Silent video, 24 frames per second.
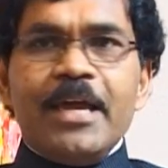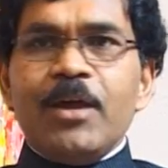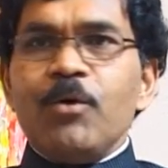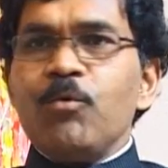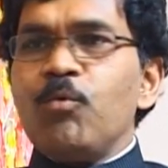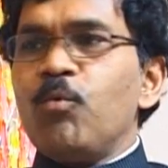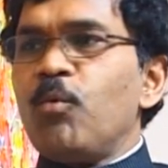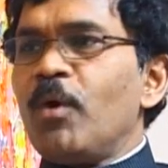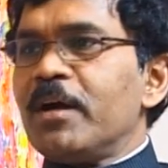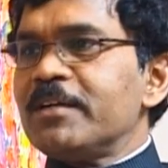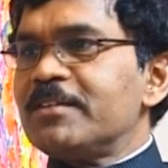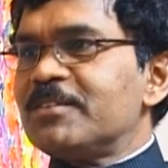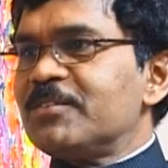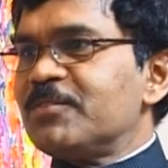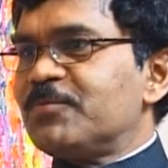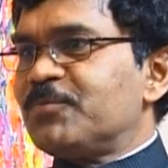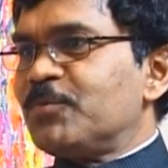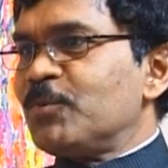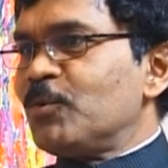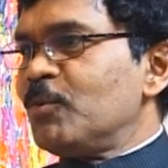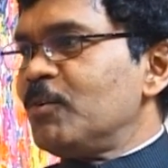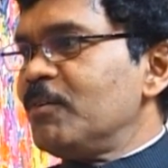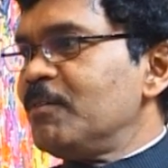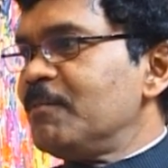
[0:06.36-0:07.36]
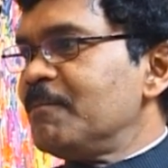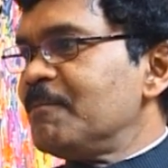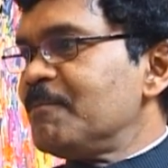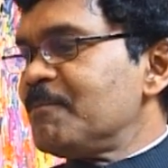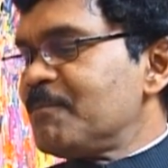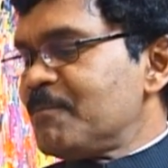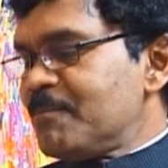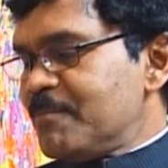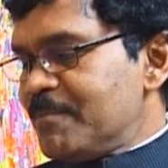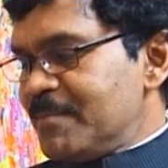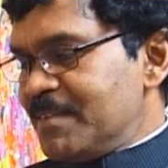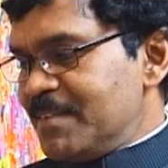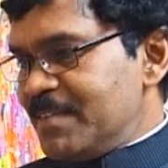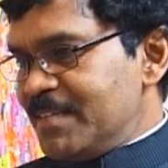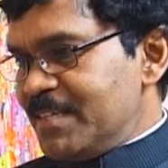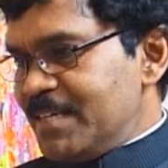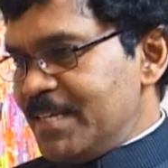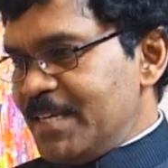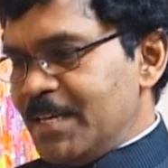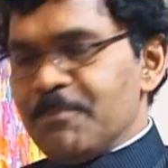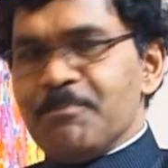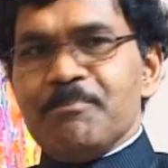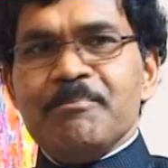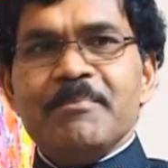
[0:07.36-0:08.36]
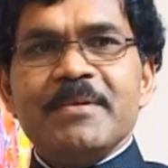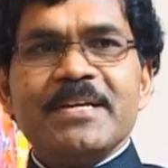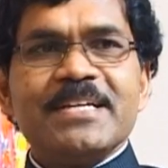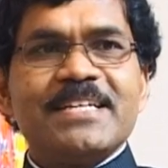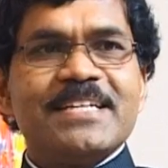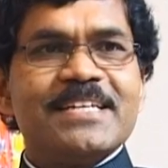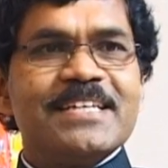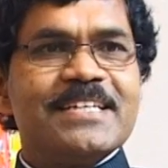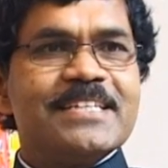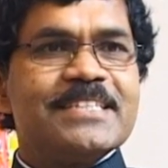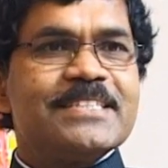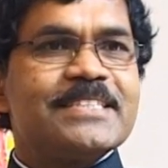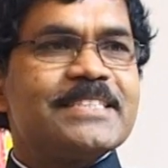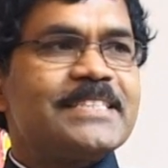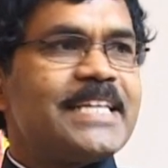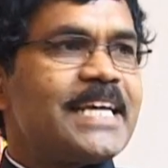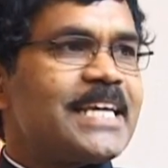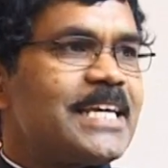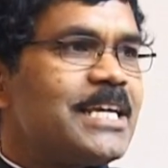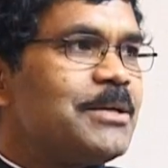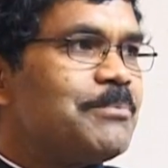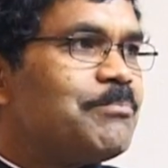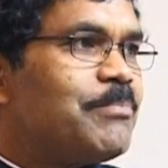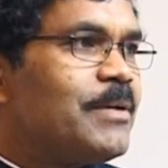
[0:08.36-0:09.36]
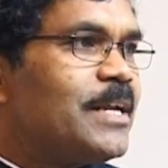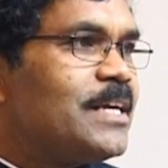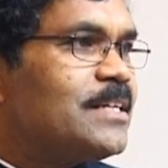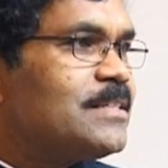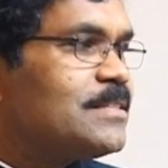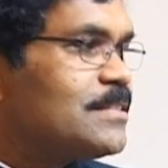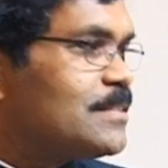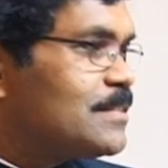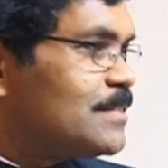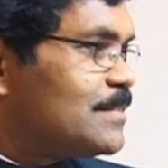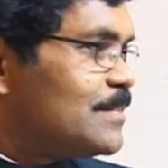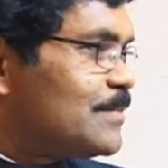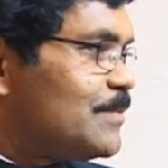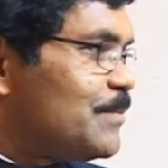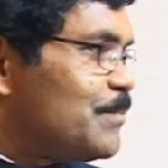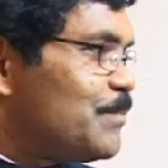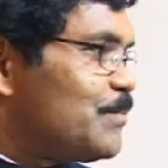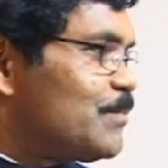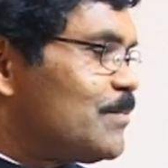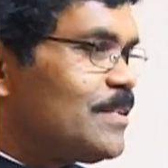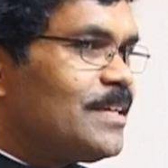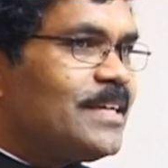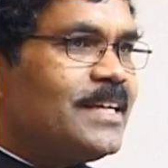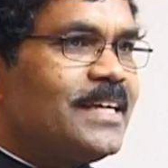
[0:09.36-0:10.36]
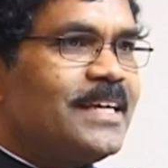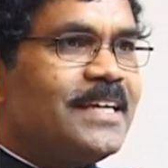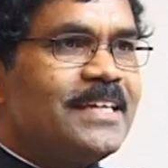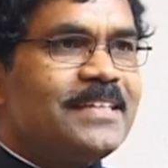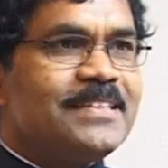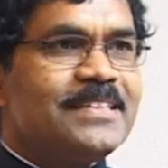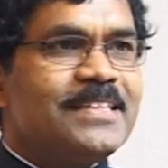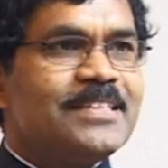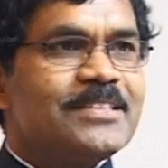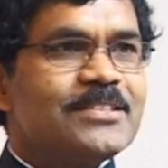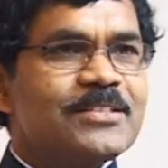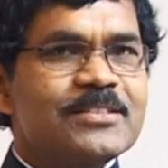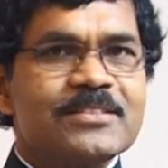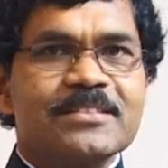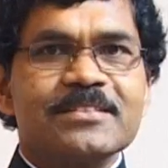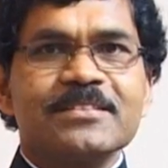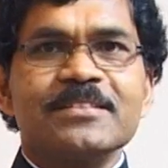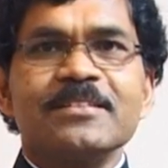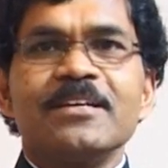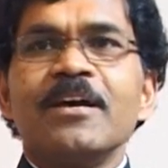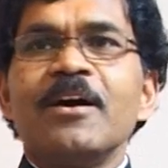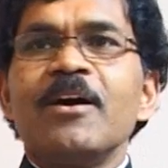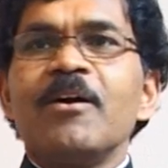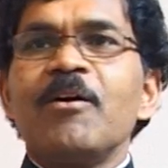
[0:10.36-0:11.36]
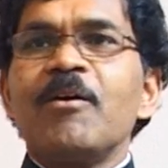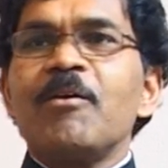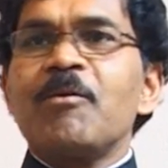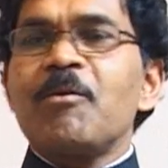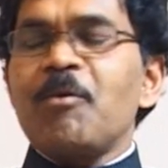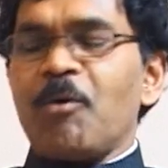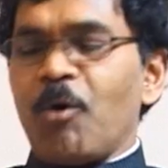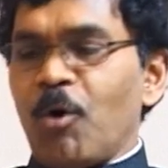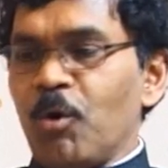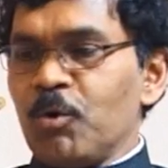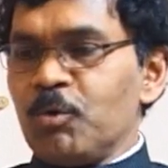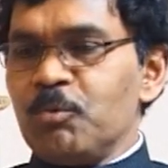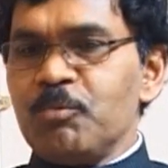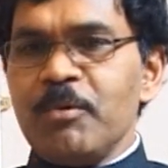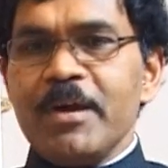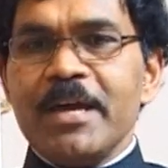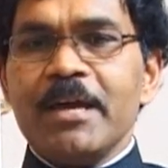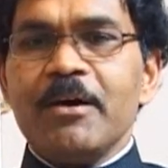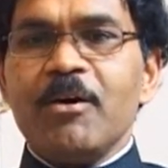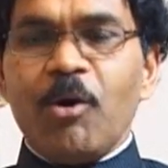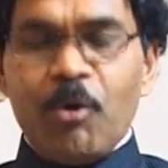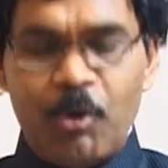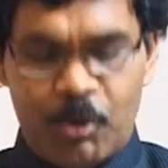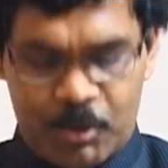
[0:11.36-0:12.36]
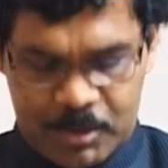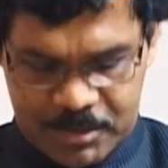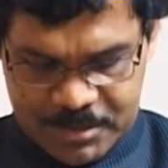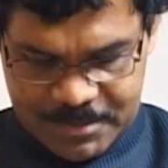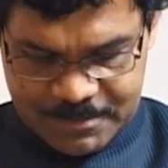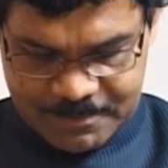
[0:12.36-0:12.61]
A wonderful meeting is taking place in this Conway Hall.